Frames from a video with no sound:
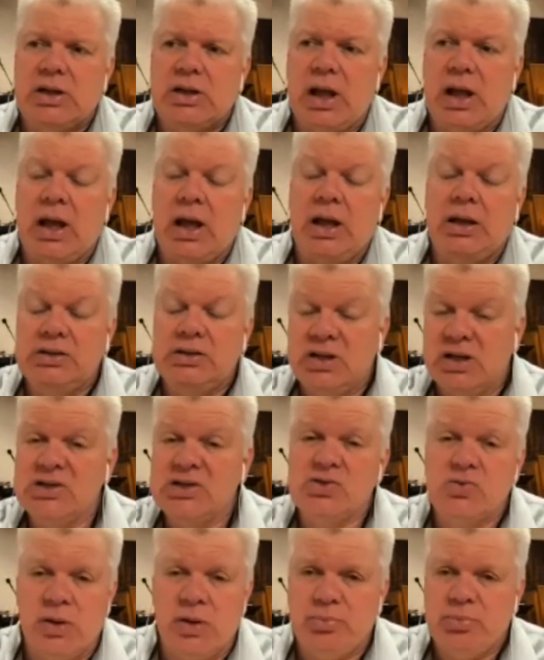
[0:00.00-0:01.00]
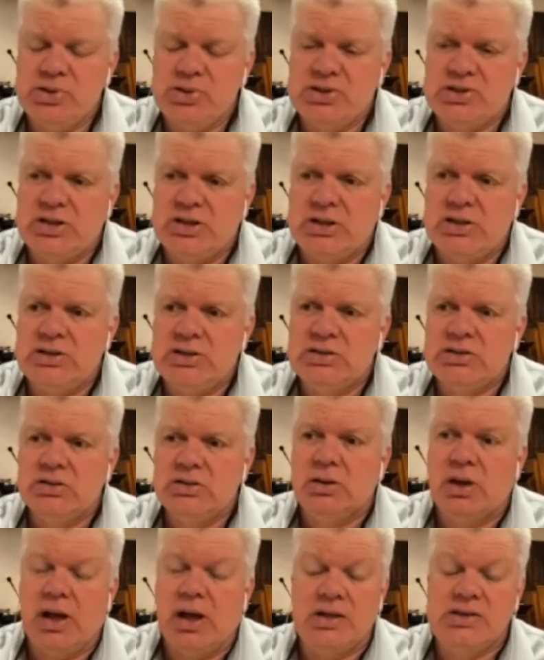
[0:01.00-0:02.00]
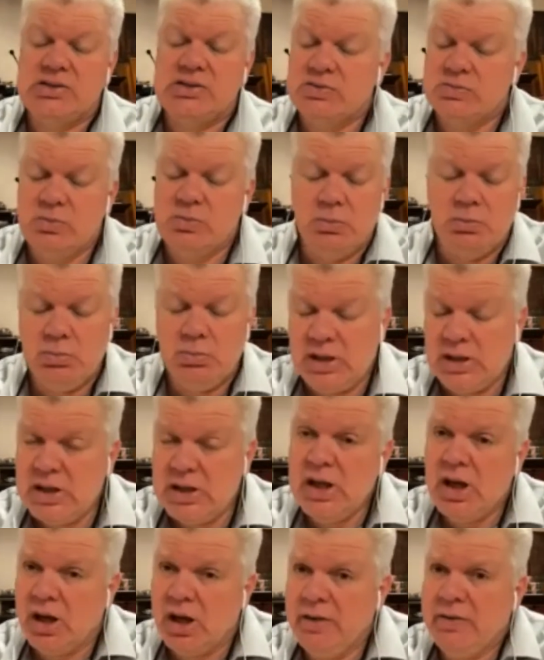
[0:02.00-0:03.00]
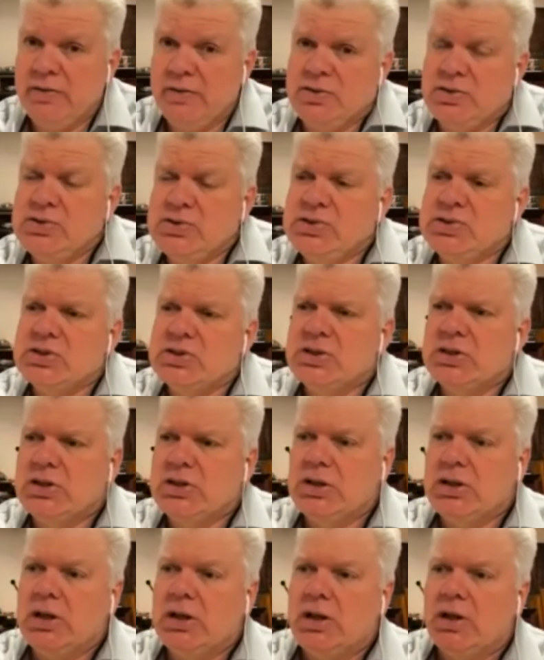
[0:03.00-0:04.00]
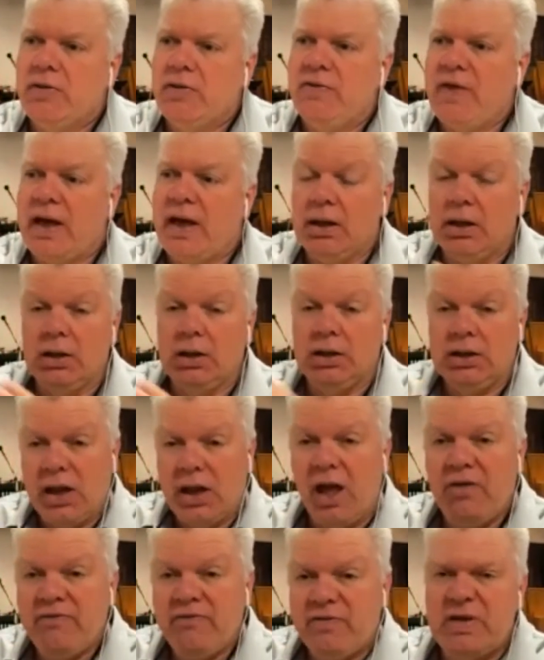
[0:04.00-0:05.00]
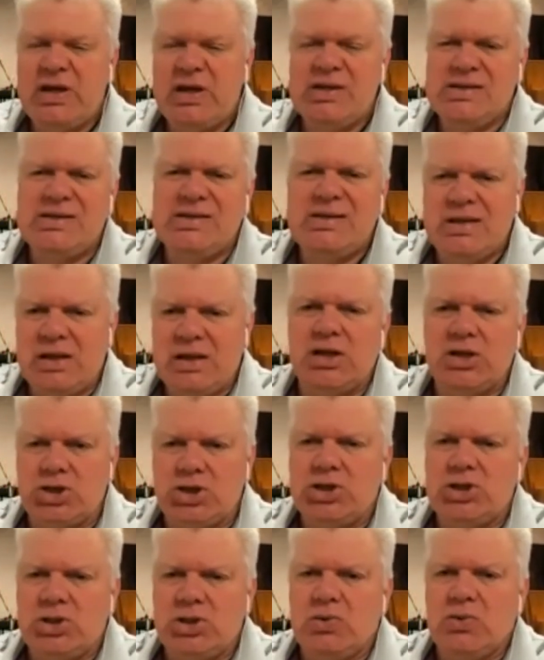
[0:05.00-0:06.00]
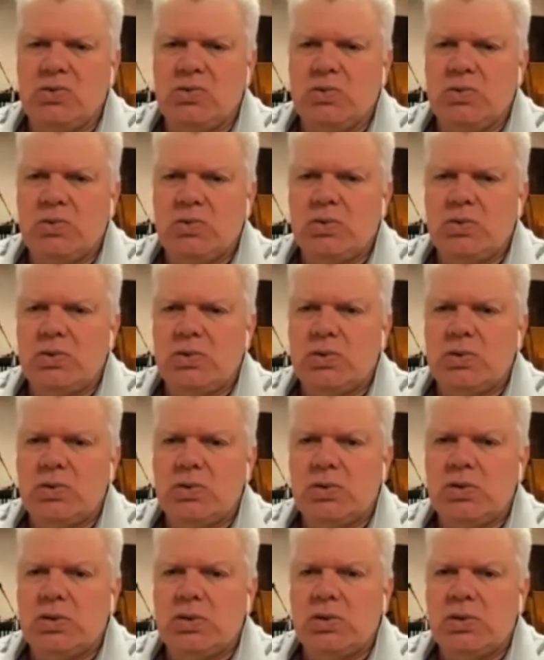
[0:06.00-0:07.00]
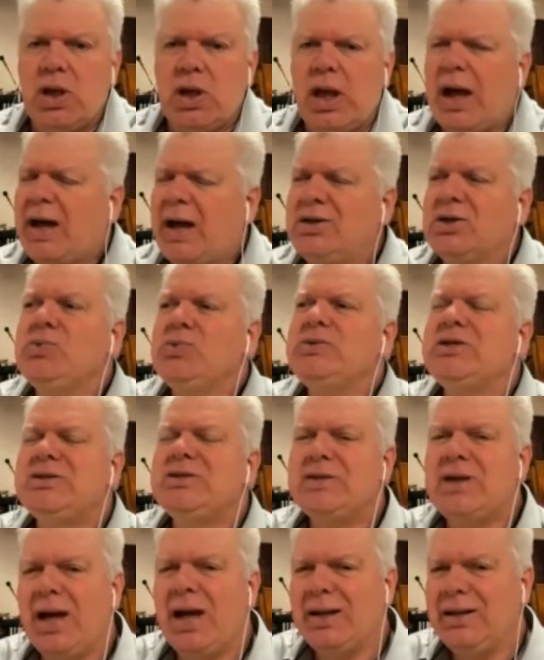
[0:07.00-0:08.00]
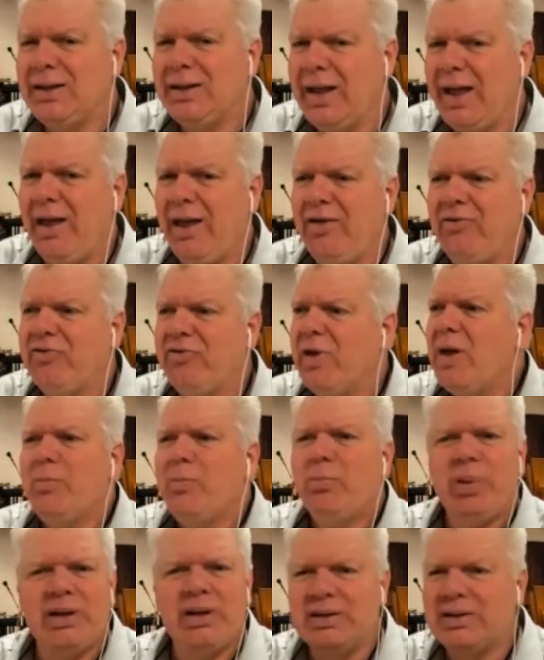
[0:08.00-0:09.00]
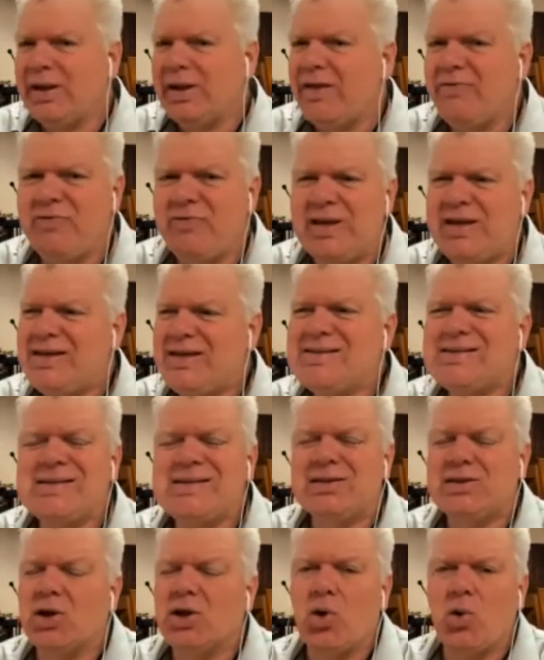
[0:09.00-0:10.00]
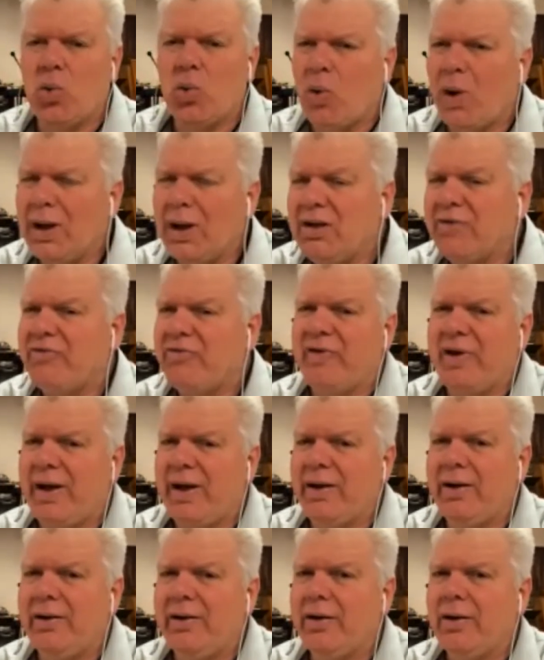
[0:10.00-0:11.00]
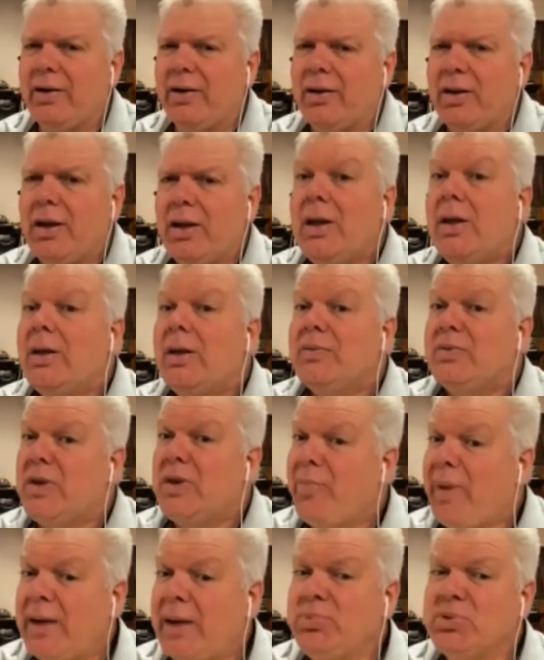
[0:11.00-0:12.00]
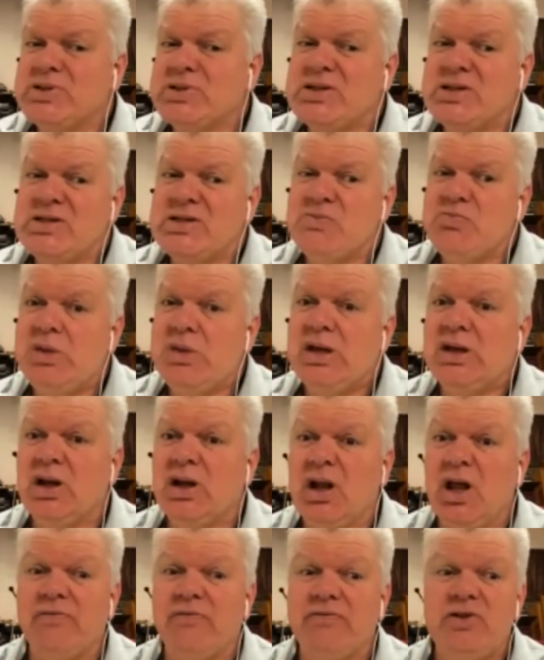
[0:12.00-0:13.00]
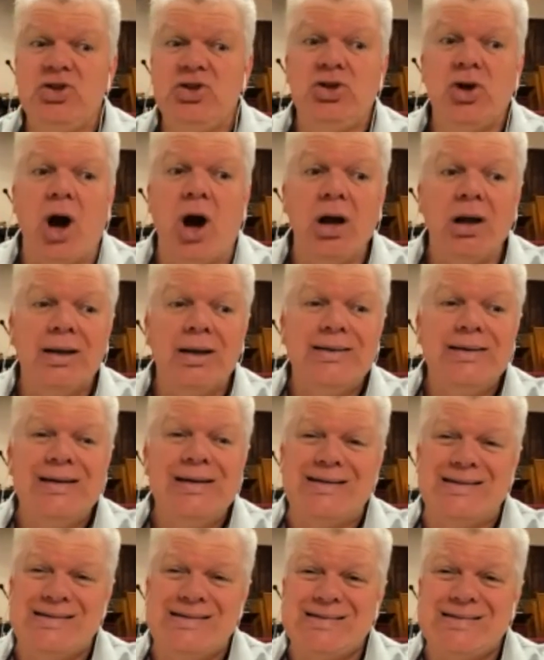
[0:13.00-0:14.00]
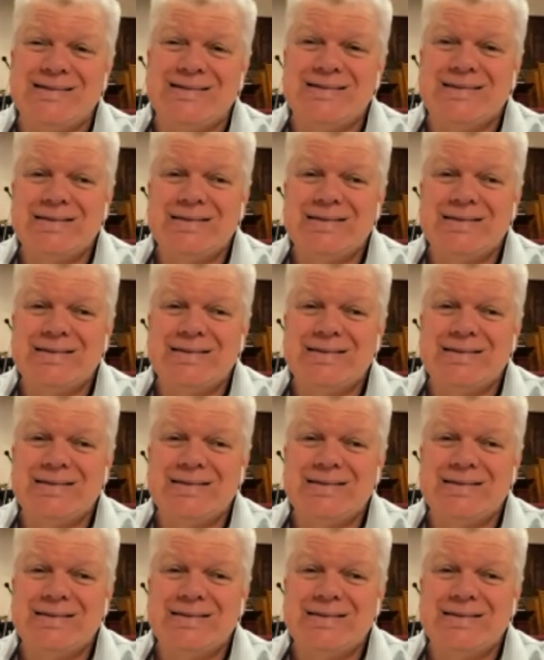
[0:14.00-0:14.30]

and does represent, as many others, that love is the issue. I don't deny love, but love isn't the qualifier. The Bible says men love darkness